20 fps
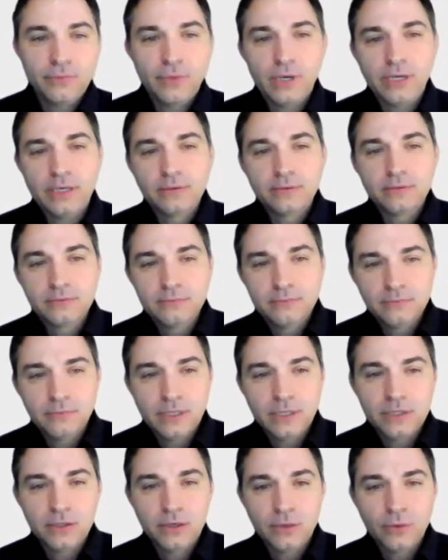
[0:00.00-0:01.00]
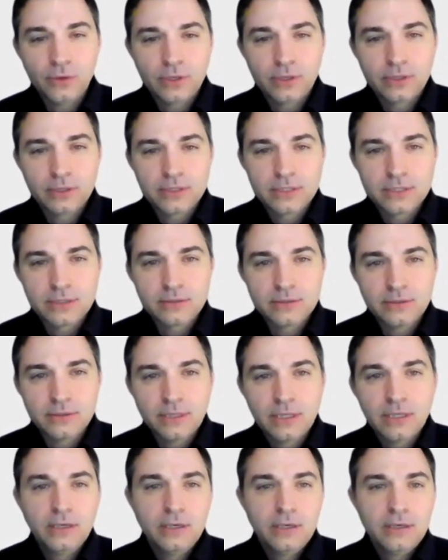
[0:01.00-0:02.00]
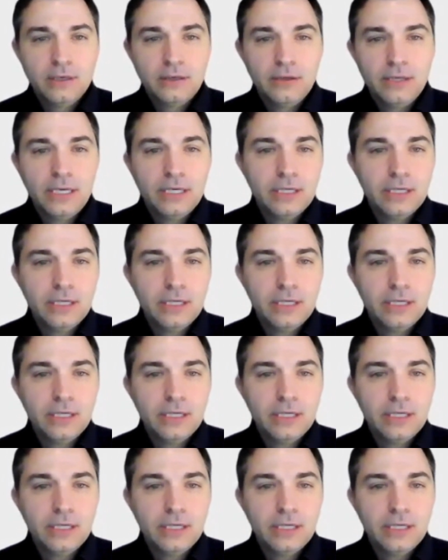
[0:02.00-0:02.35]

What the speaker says: My coworkers, they